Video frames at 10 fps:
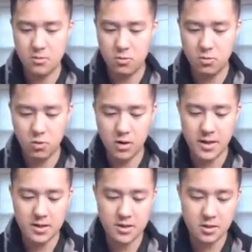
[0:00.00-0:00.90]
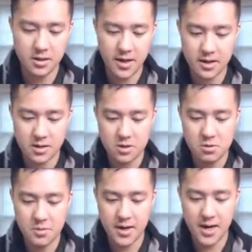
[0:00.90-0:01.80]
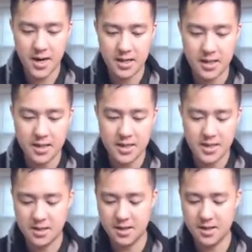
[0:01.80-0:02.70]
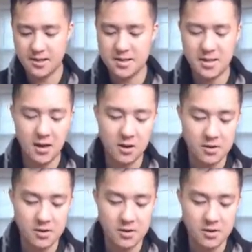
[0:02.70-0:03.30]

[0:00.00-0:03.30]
Ooh, okay, let's take a look at Guzma & Hala. Ah, oh, this art